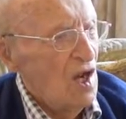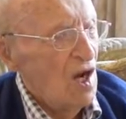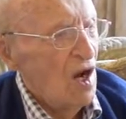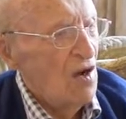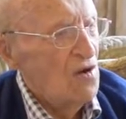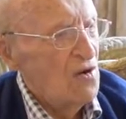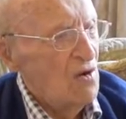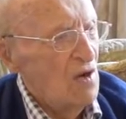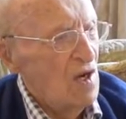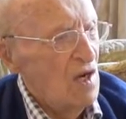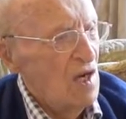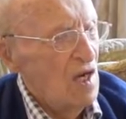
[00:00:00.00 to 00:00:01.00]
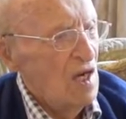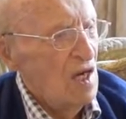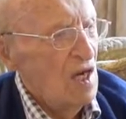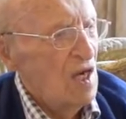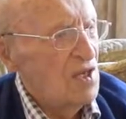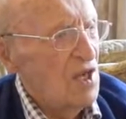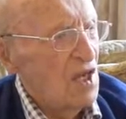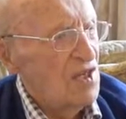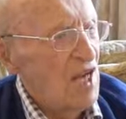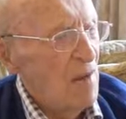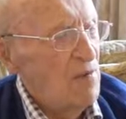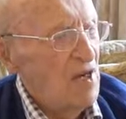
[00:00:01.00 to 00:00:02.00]
onto a, a, a,
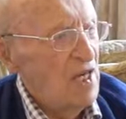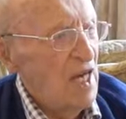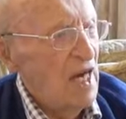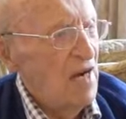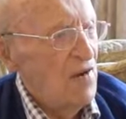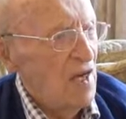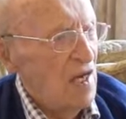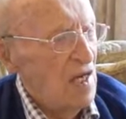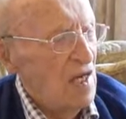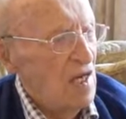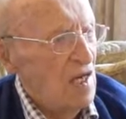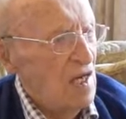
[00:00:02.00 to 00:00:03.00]
separate area